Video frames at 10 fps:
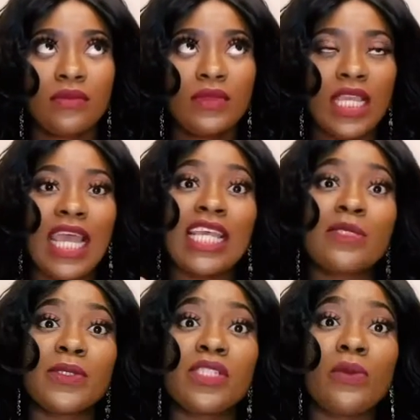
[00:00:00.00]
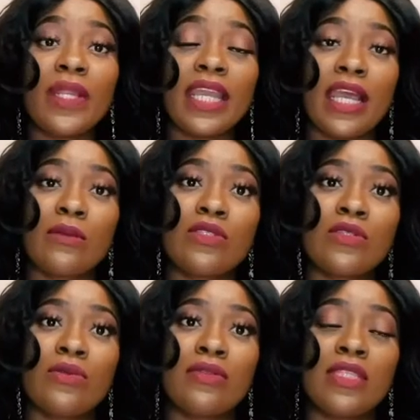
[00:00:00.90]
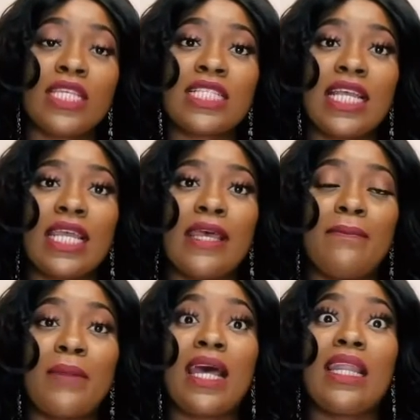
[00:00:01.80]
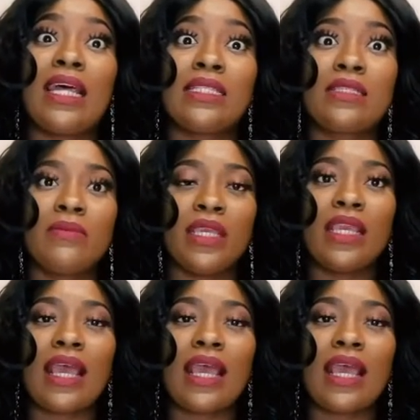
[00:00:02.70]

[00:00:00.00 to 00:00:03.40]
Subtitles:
especially when it comes to things like anatomy.